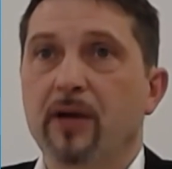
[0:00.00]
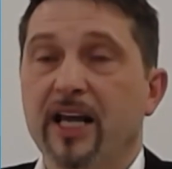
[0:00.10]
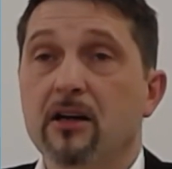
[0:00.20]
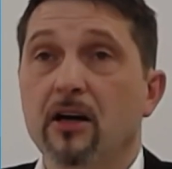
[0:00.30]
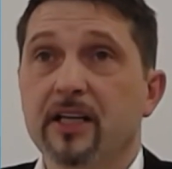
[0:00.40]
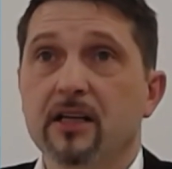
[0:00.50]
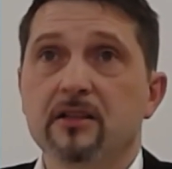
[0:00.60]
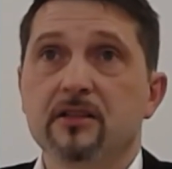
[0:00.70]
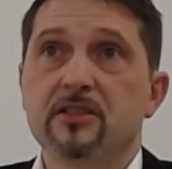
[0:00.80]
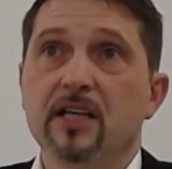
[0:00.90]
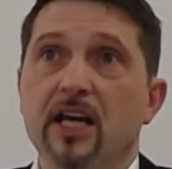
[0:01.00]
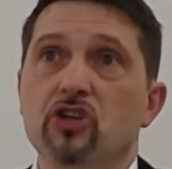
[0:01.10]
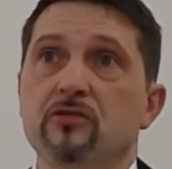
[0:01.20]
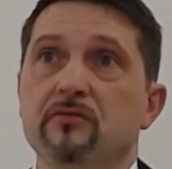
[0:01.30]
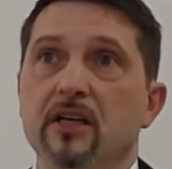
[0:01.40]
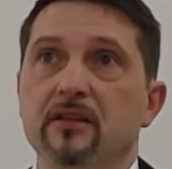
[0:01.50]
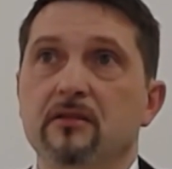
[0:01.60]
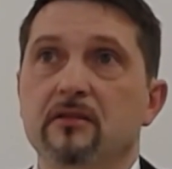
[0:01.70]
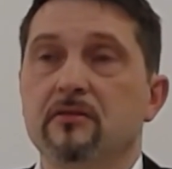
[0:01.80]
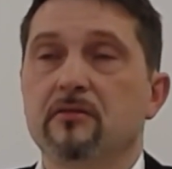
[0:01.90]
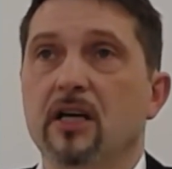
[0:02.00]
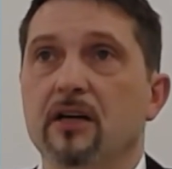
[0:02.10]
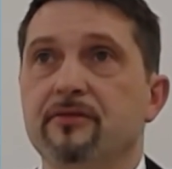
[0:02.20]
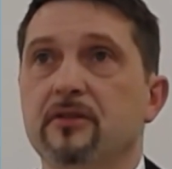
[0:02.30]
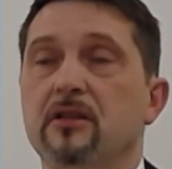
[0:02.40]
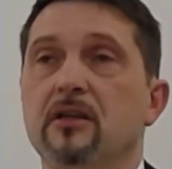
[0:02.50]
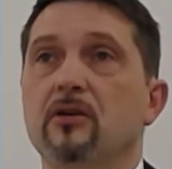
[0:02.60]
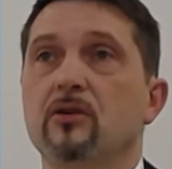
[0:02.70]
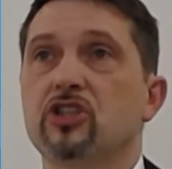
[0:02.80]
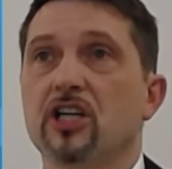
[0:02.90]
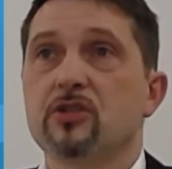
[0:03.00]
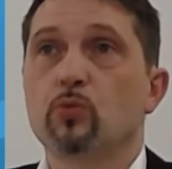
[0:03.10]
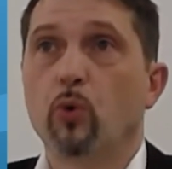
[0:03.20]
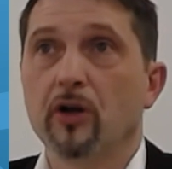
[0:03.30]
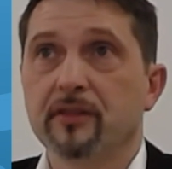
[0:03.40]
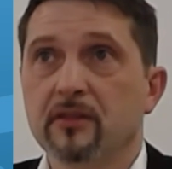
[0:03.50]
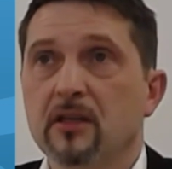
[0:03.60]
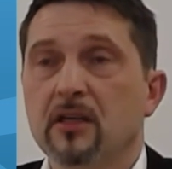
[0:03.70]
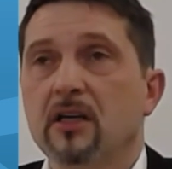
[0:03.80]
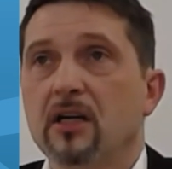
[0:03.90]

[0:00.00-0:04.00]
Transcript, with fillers: blank cutting stage when we have just one